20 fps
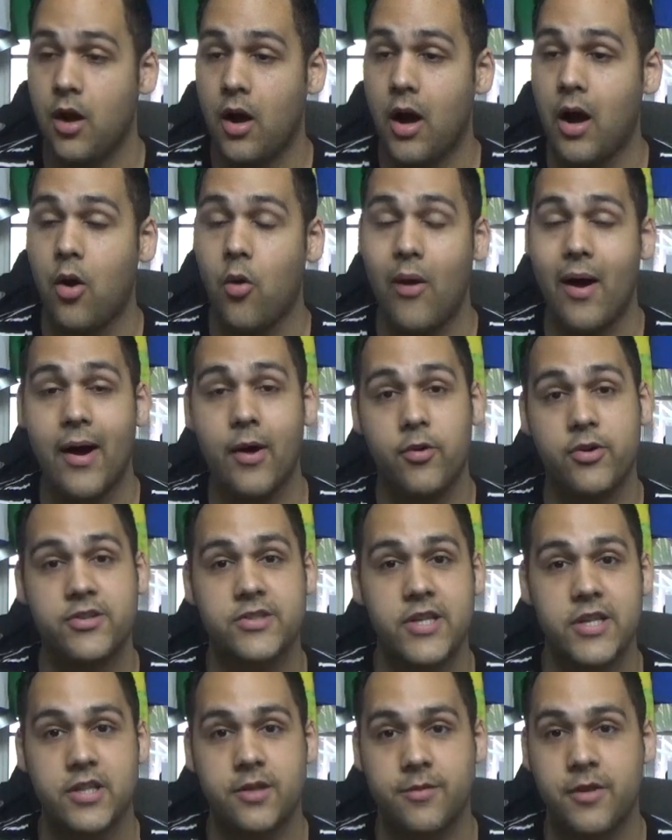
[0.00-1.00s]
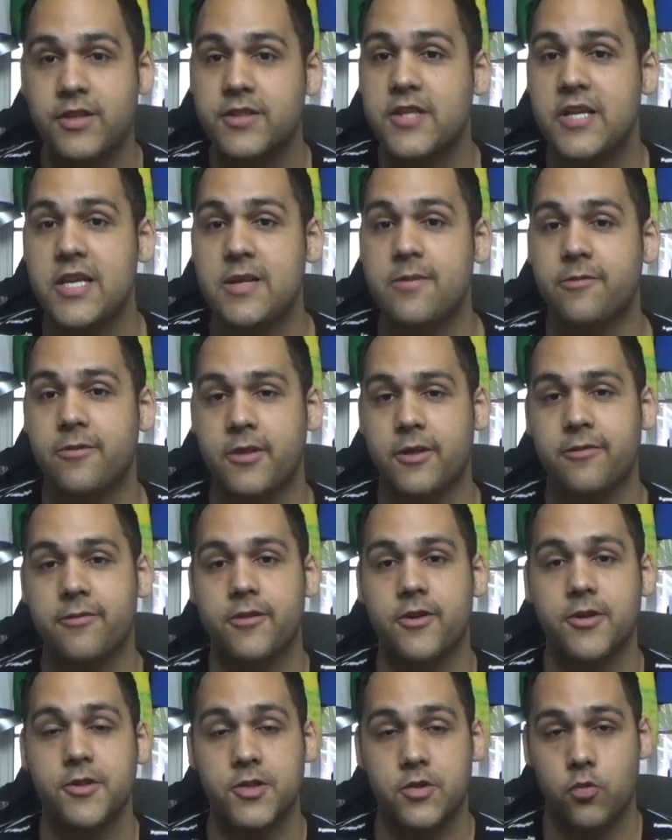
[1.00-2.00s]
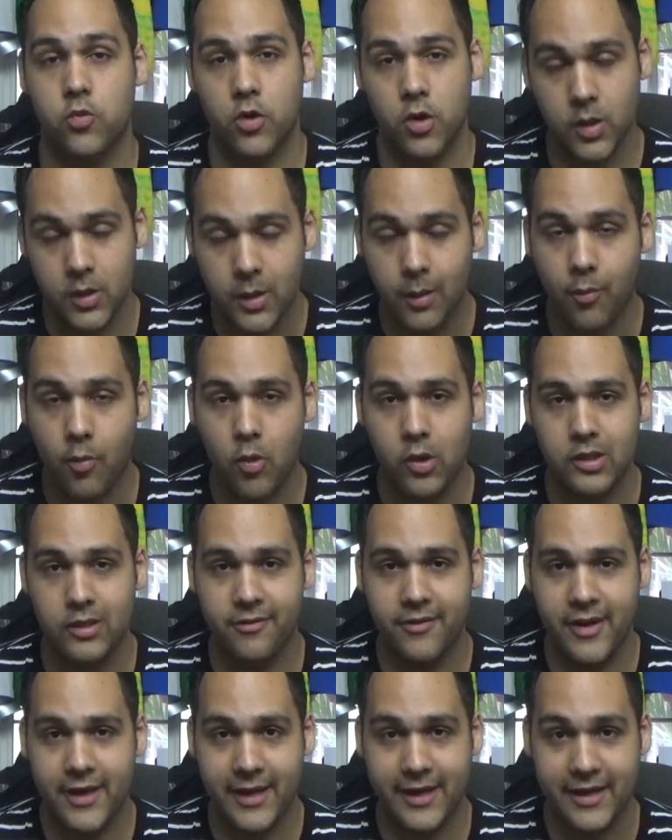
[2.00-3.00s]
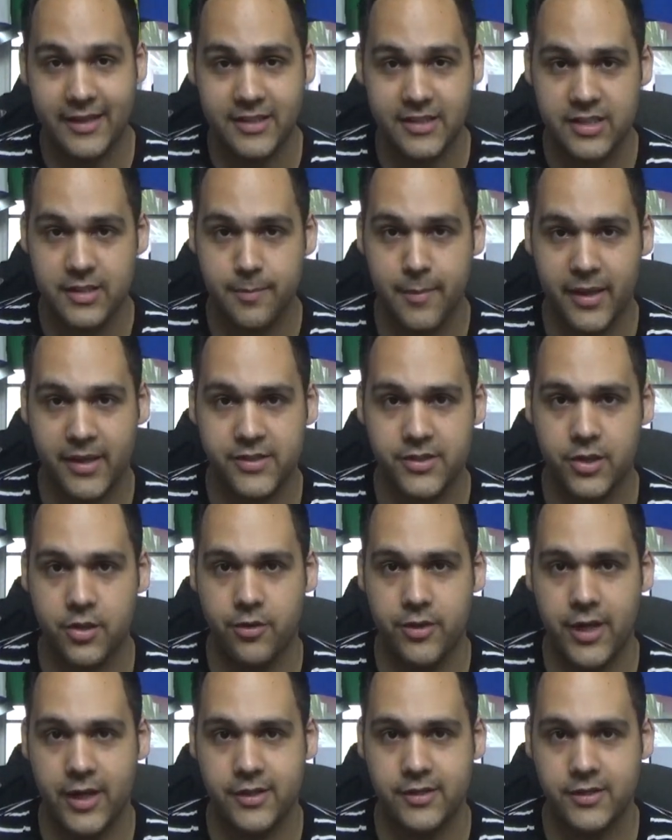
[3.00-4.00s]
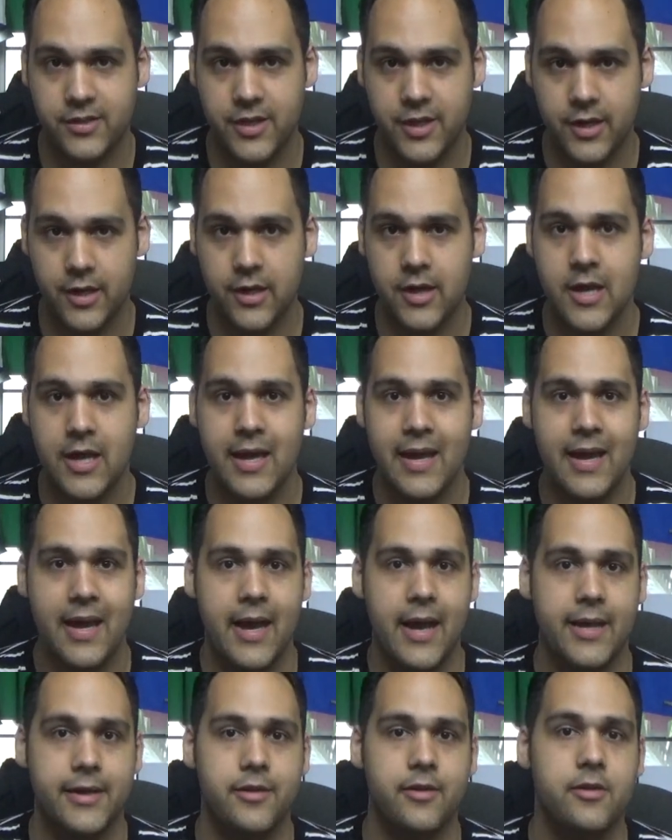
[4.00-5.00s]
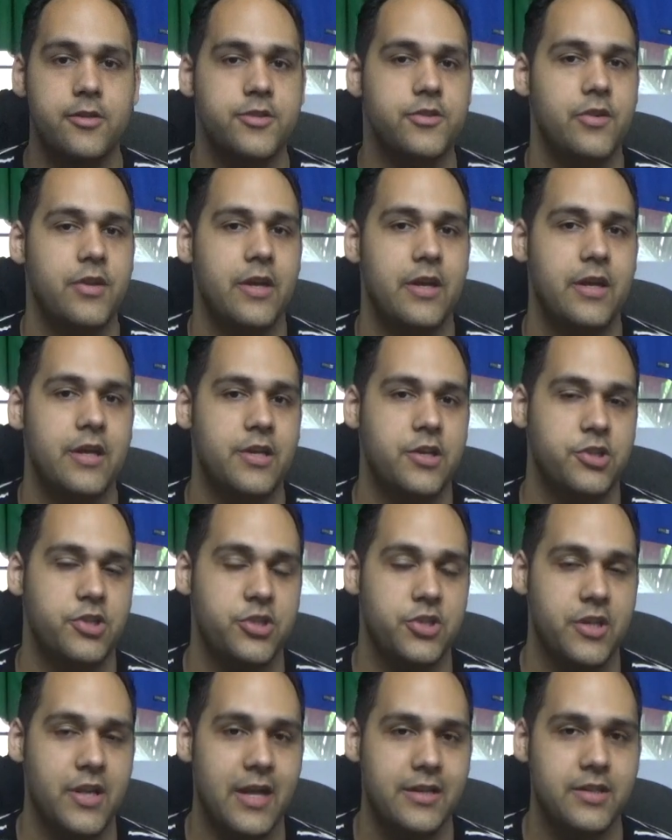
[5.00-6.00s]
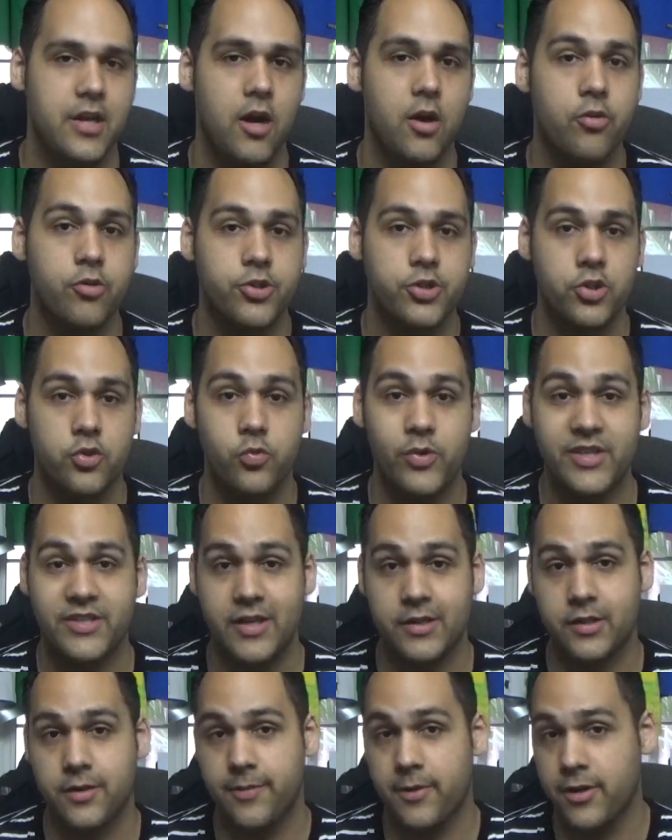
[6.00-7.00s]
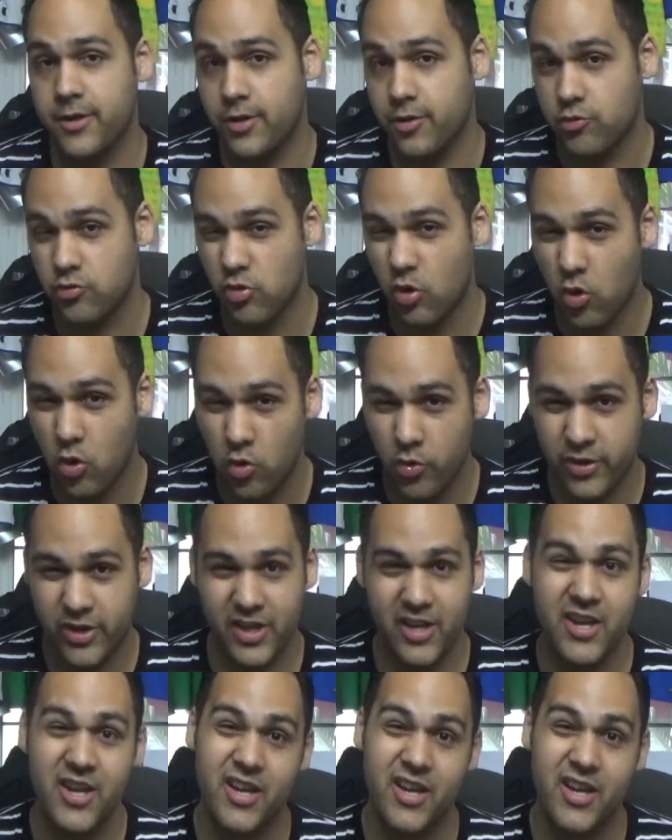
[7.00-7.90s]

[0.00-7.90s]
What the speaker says: how I would set up the team for the first World Cup qualifier against Mexico next year, and also in addition to that, how should we set up on the road,